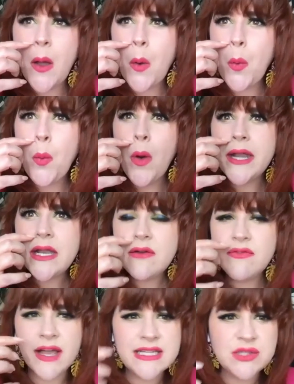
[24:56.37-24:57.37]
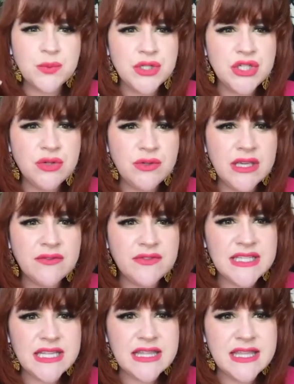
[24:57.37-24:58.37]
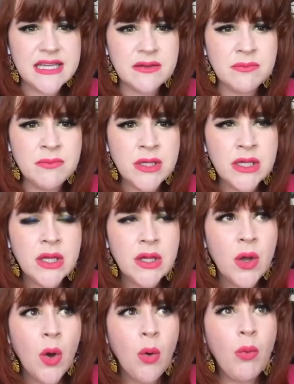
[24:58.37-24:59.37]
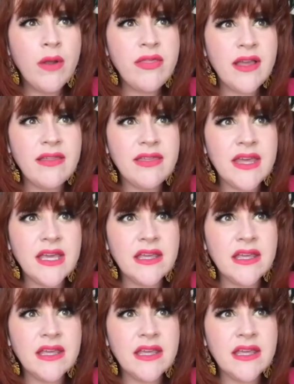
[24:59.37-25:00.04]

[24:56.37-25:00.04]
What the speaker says: what advice would you give to them when they think